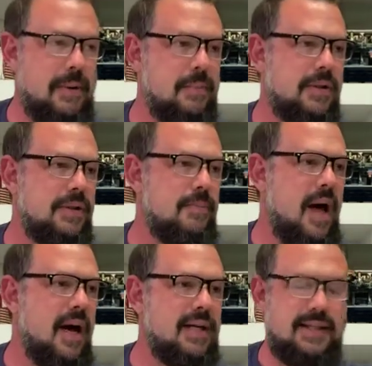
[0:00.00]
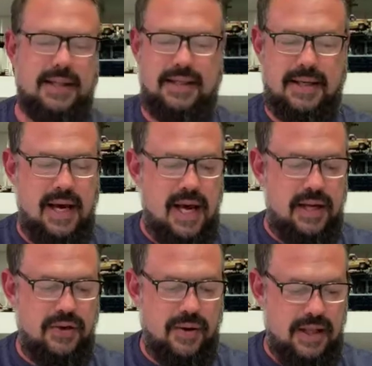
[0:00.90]
people's mocks and
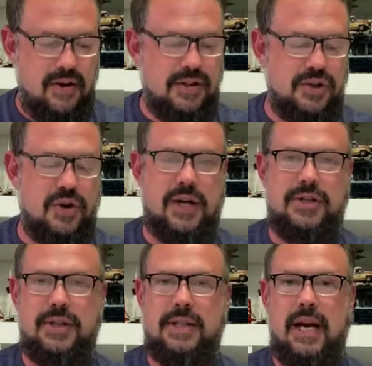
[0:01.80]
doing their instructions.